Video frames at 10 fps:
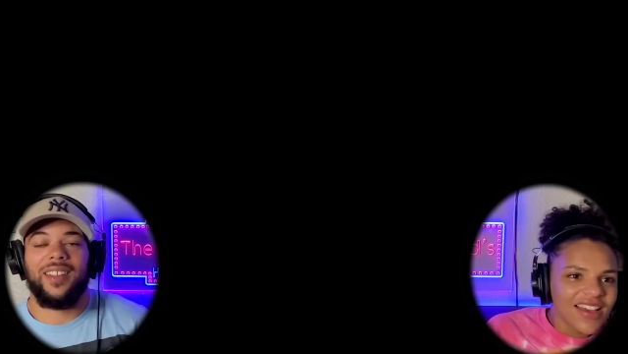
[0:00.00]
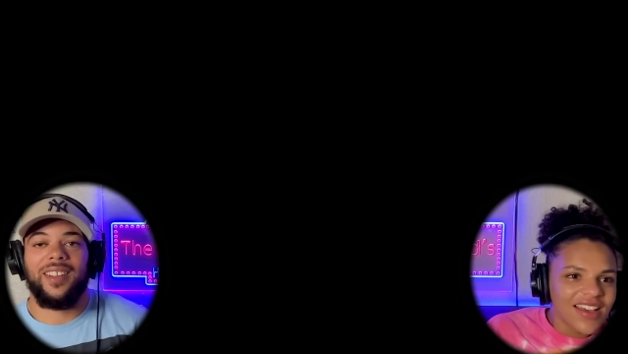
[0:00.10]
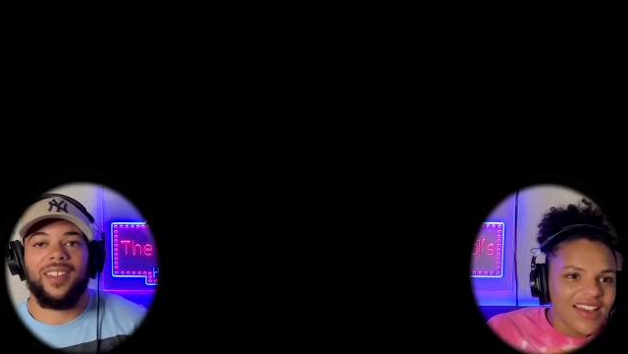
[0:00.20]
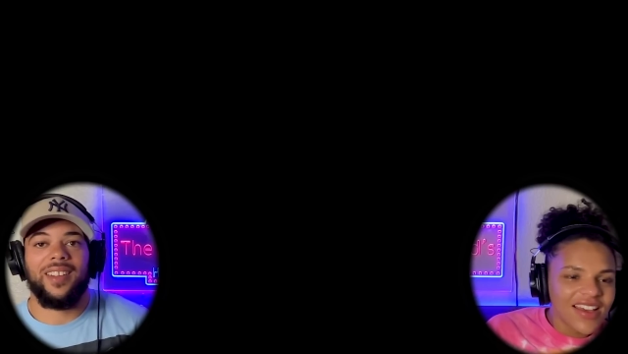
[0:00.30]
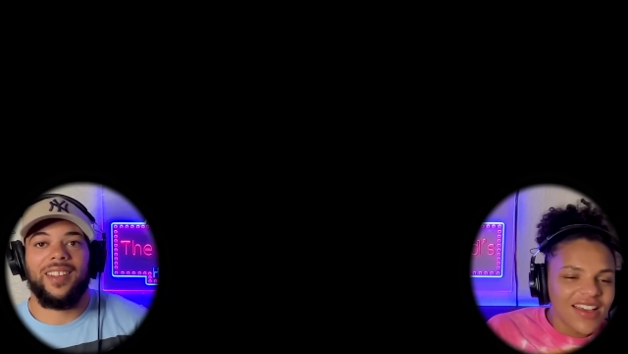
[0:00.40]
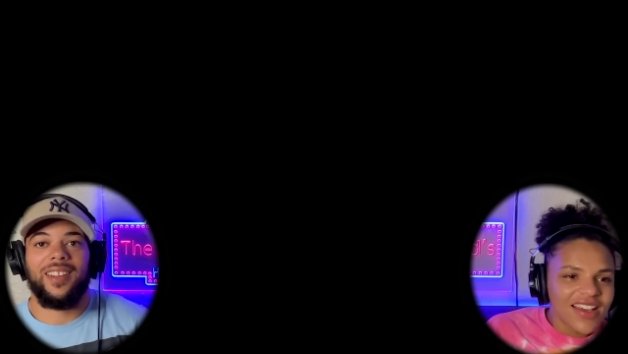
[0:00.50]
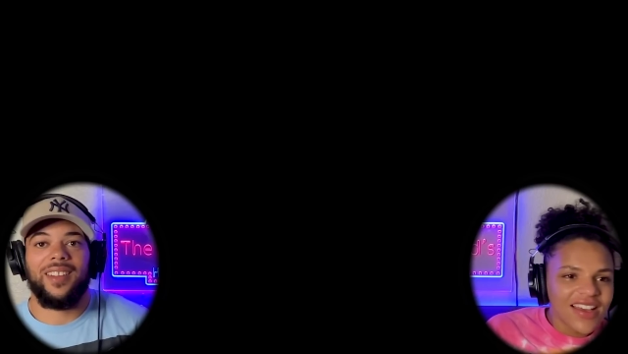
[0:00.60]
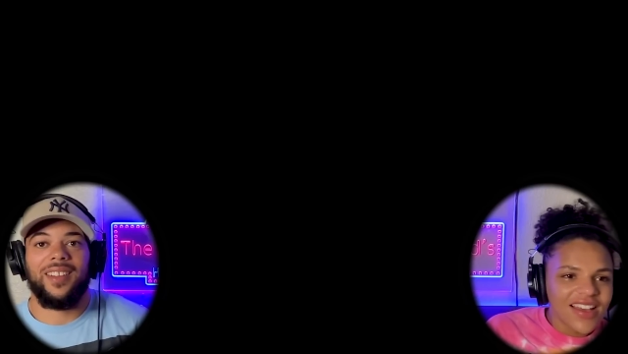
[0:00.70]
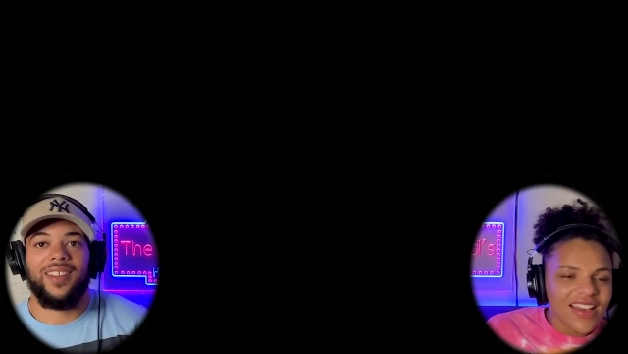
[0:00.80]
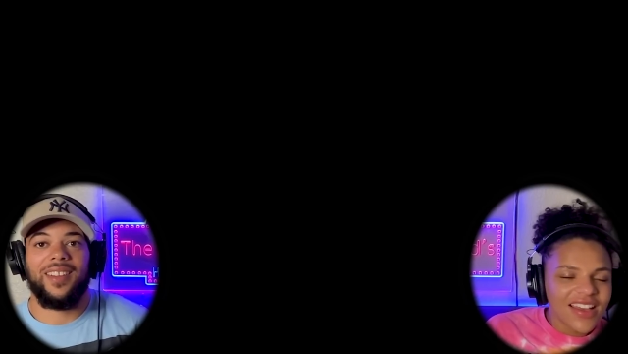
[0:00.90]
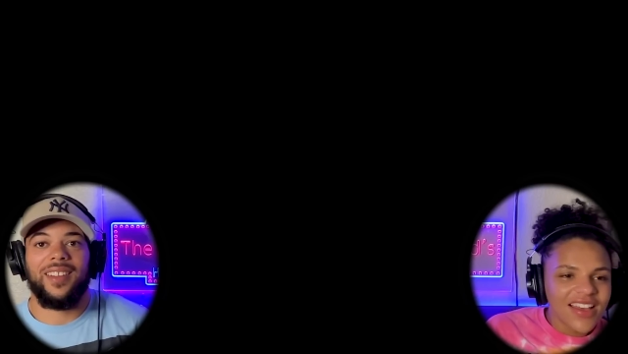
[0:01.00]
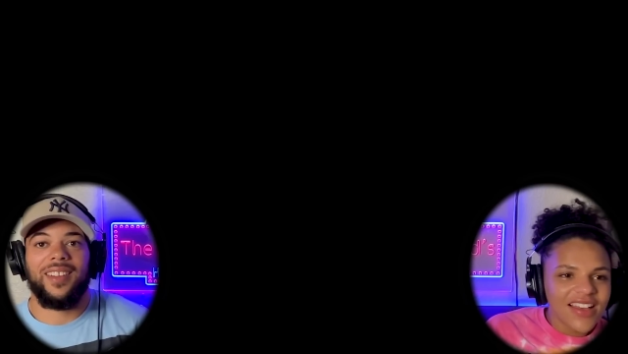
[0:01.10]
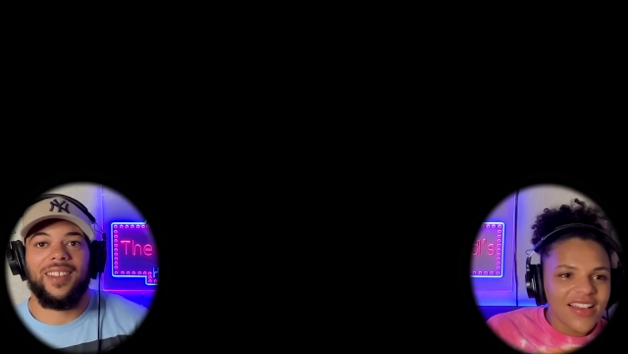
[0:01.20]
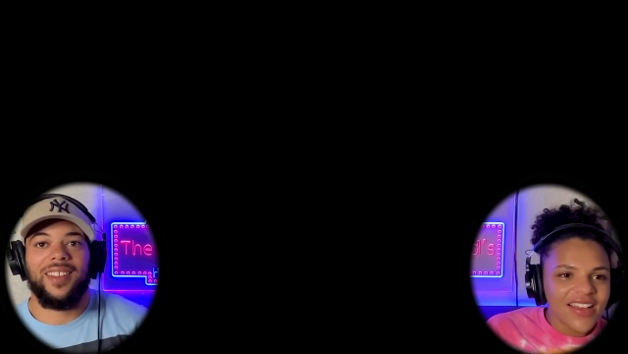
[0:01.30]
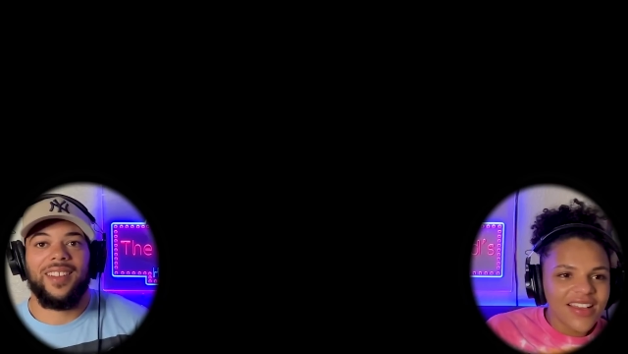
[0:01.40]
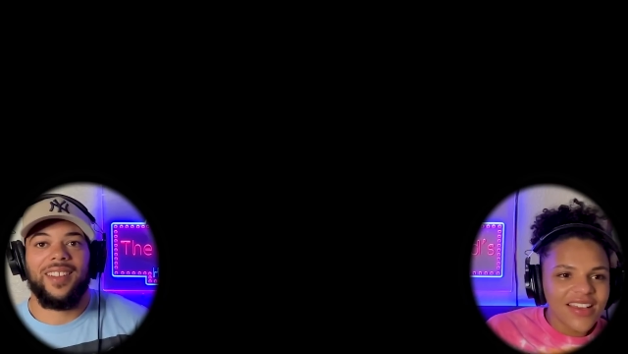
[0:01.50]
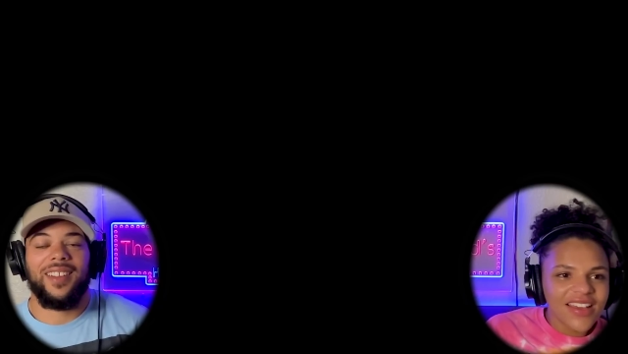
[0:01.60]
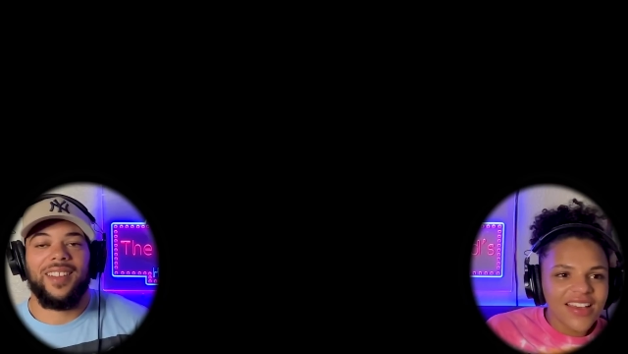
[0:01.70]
No one is speaking in this clip.